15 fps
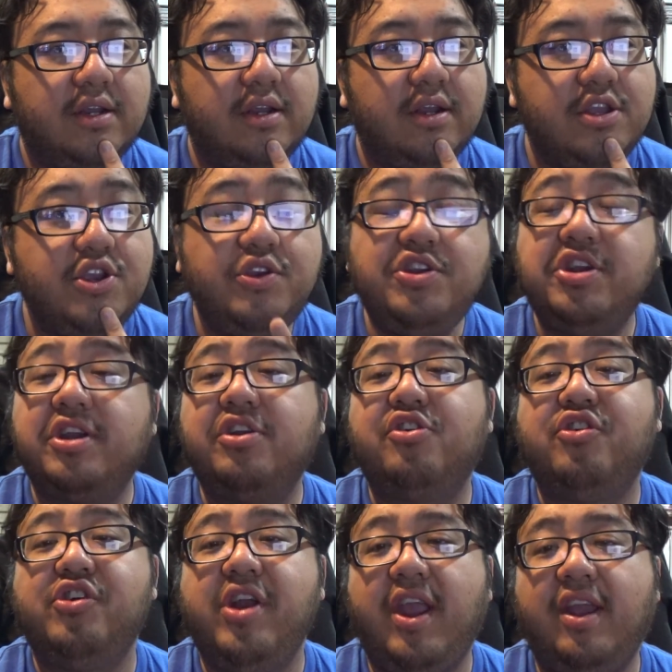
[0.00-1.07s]
Union
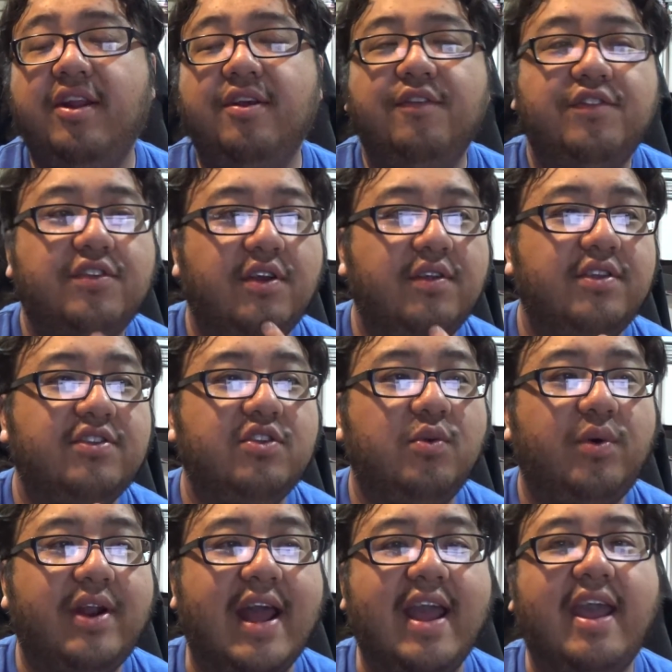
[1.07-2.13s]
Creative. So this is the
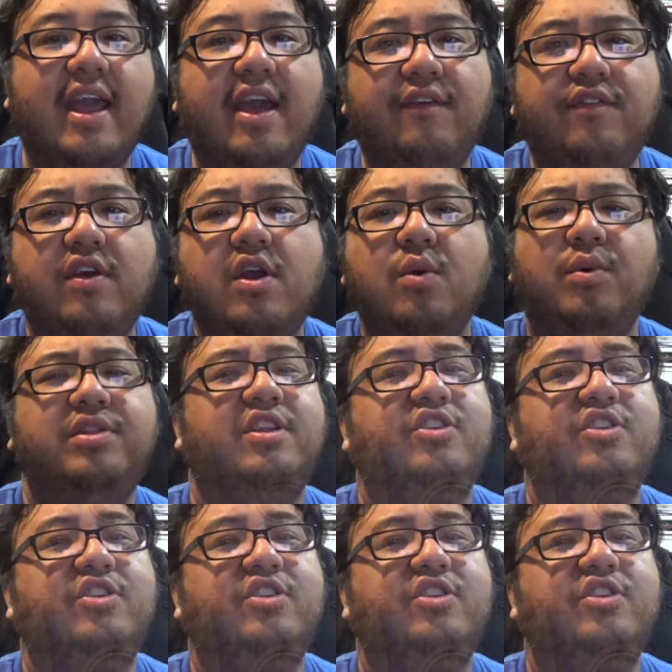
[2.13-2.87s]
one I have with the